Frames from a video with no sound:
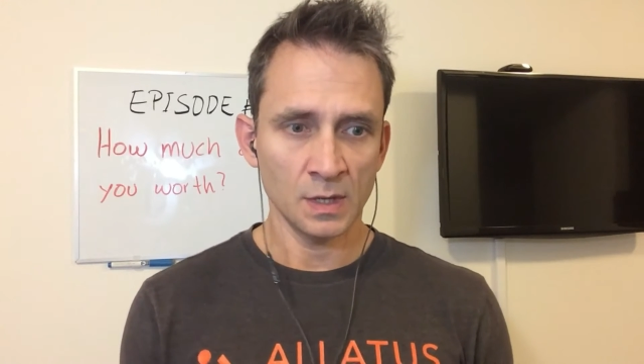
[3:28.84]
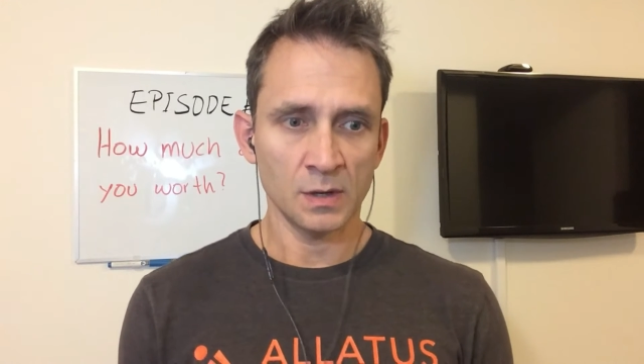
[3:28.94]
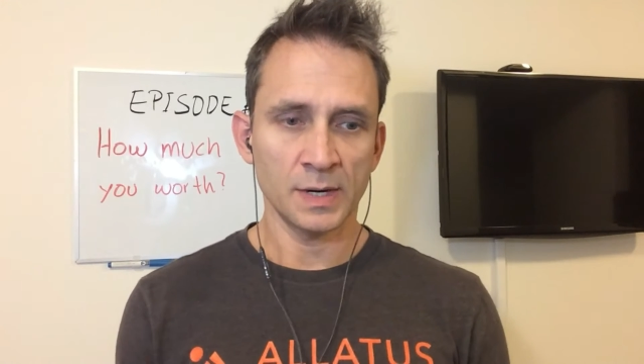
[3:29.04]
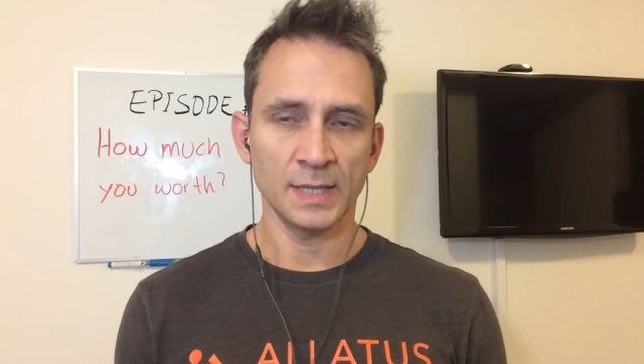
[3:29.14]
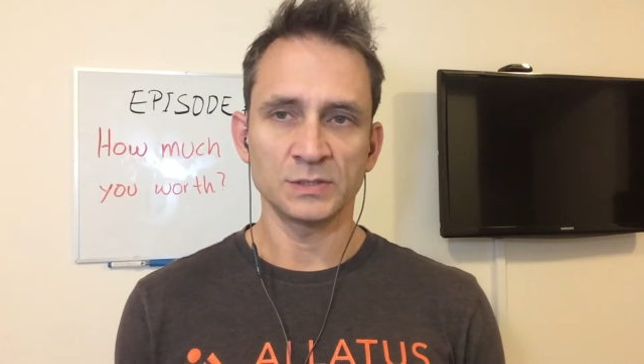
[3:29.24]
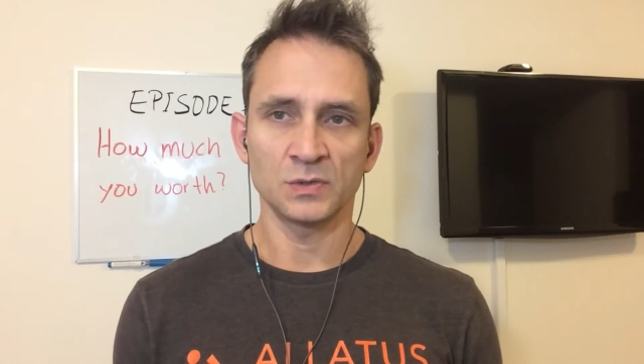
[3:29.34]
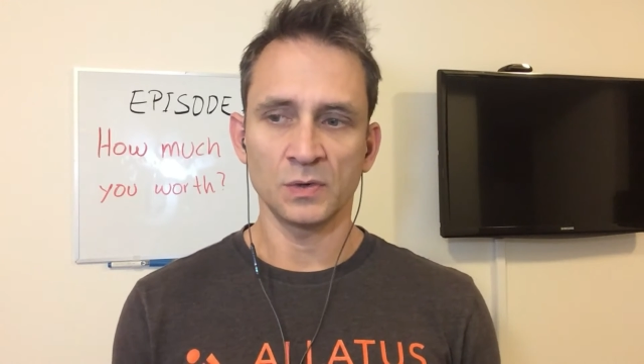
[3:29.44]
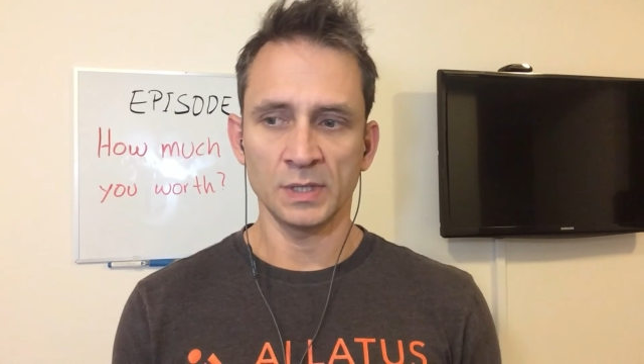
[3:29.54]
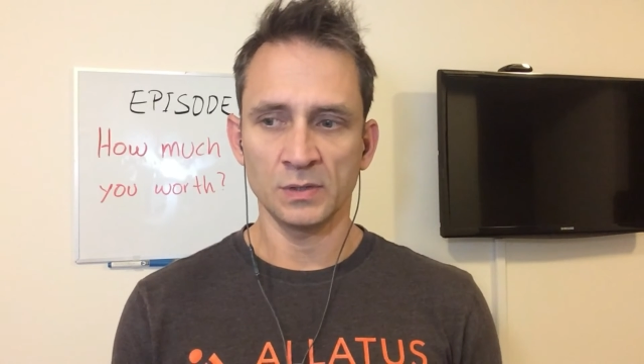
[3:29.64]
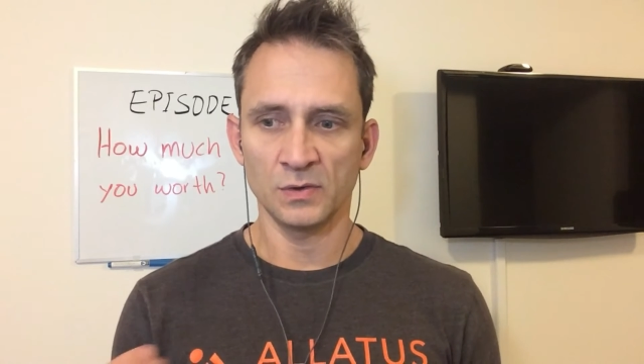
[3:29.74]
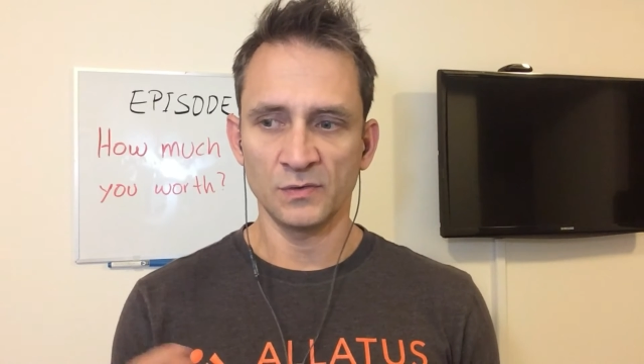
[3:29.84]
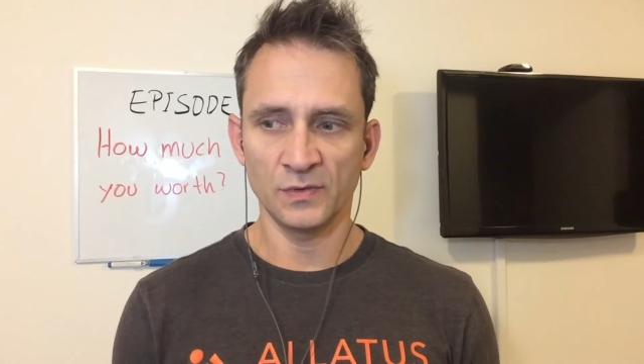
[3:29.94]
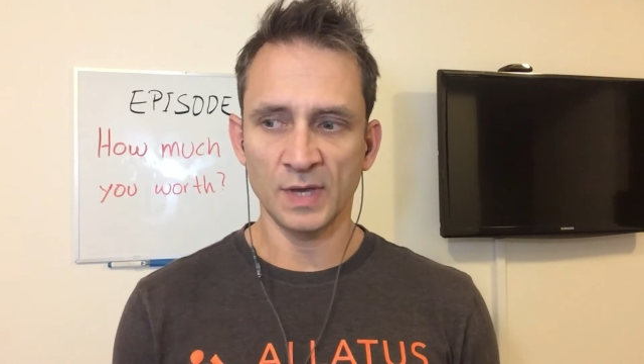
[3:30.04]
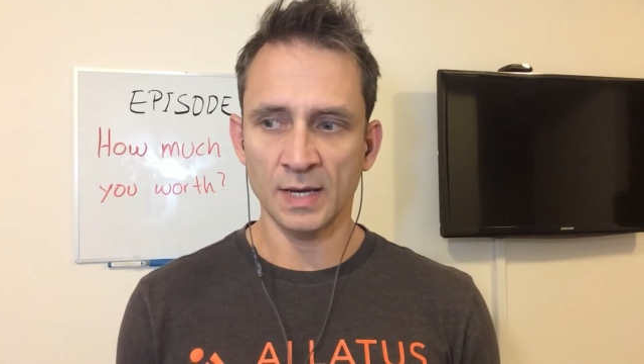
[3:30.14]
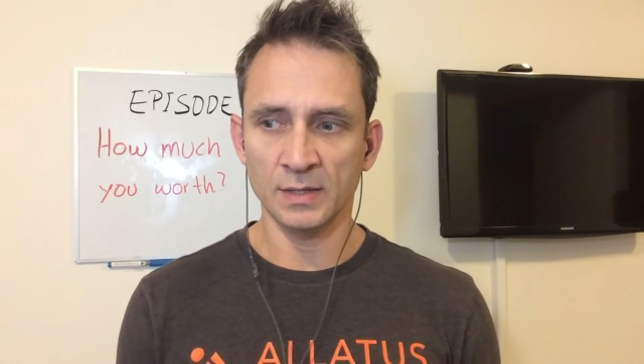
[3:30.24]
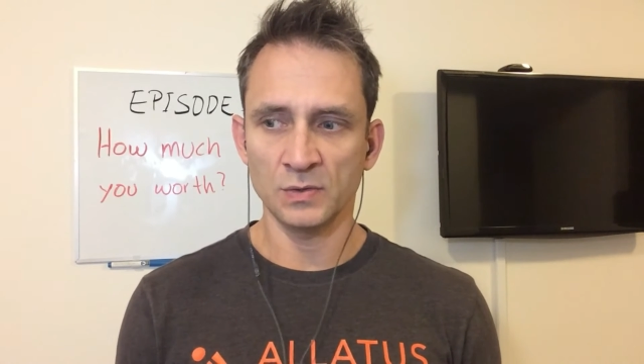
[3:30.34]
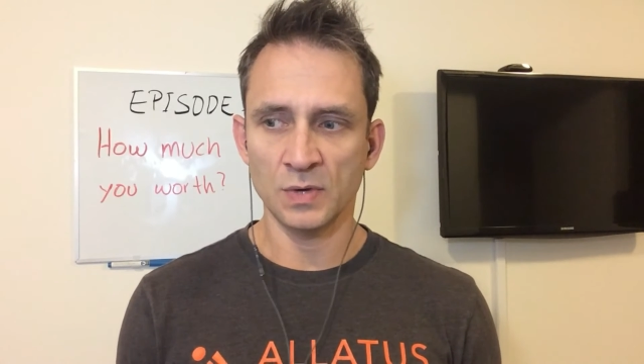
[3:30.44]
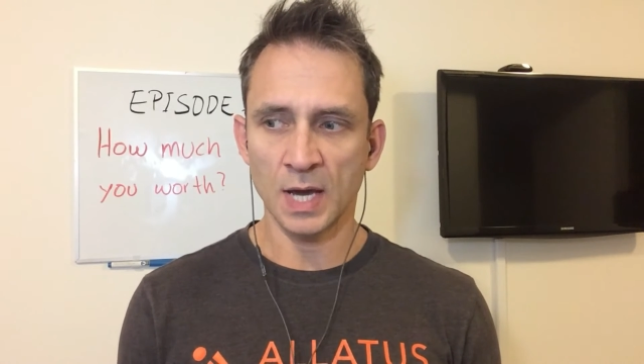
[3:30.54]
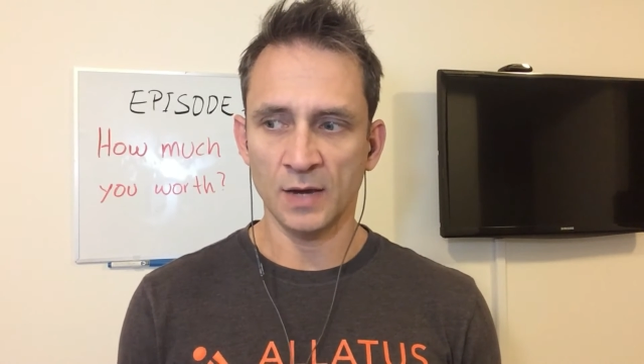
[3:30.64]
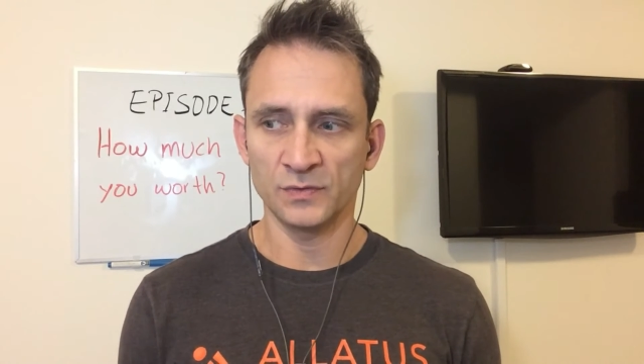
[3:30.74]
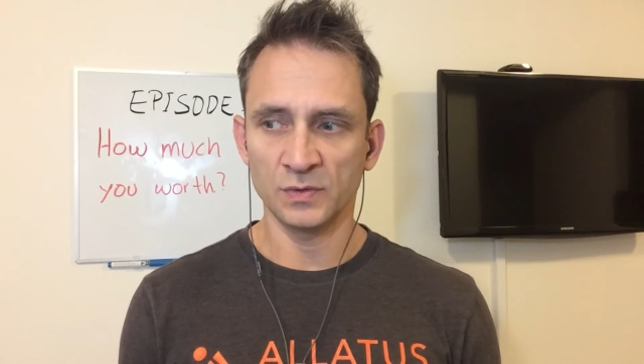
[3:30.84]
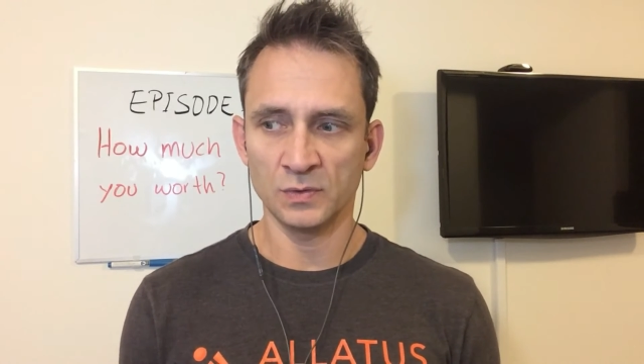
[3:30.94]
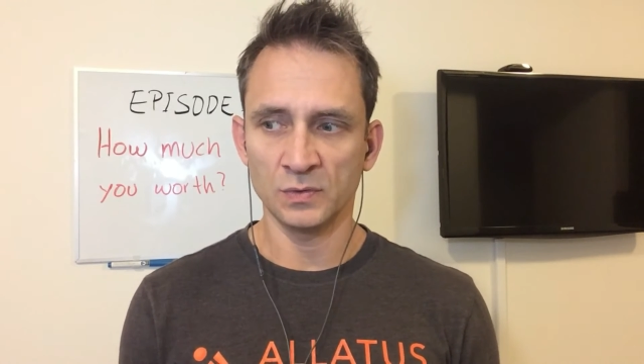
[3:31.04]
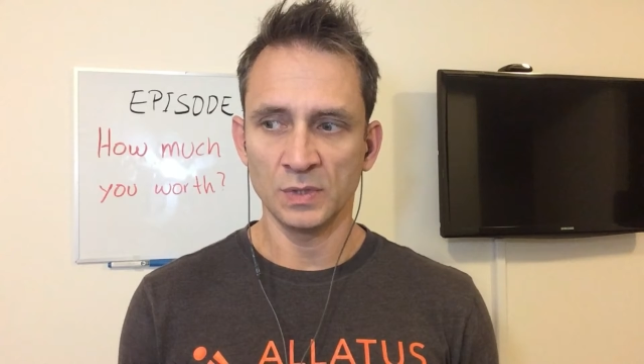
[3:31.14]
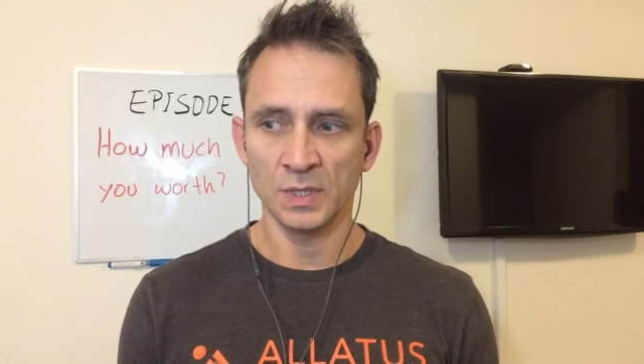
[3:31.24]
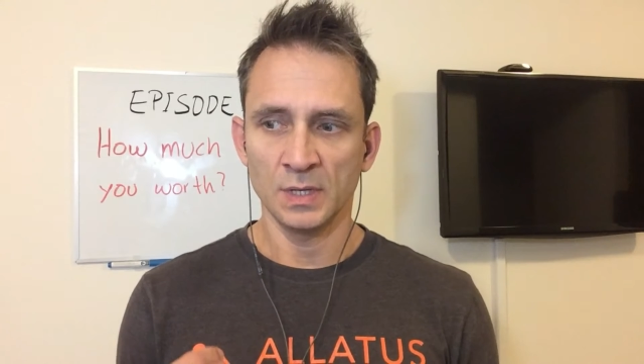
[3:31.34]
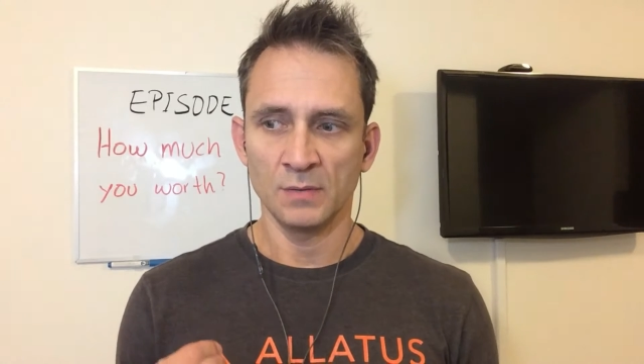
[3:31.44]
All right. So in order for that, you have to